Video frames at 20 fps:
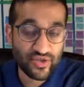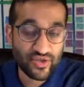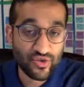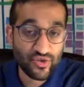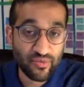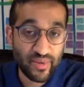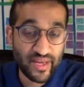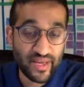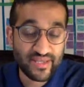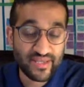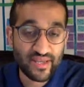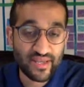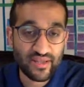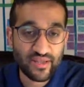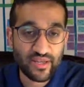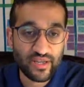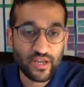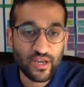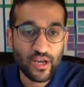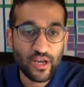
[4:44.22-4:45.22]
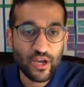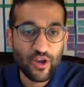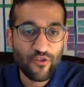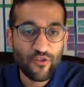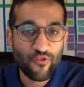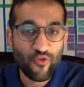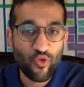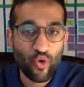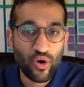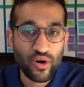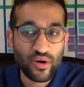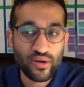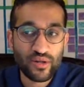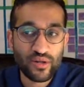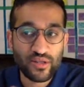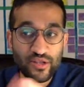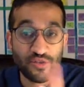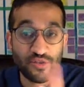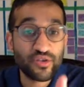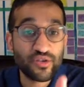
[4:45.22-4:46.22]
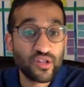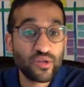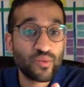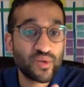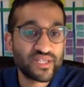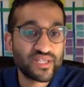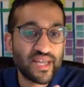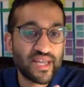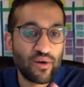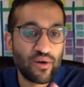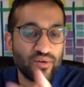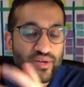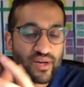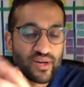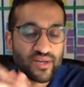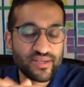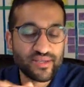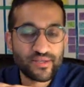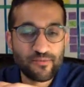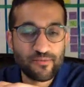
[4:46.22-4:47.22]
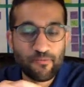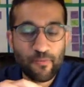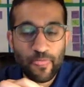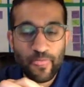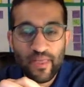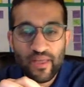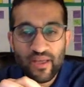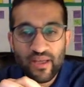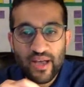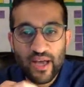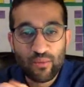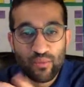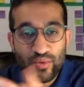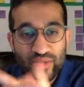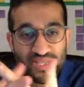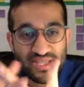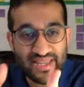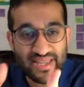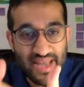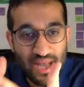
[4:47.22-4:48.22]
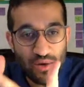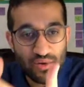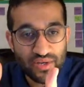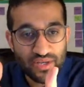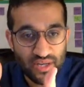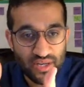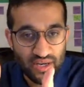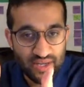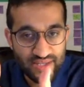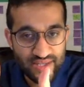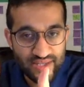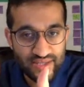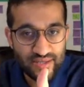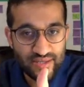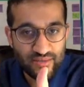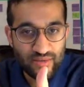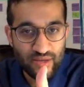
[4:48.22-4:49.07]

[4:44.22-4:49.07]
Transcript: basically for literally what Scout does. And what Scout does, if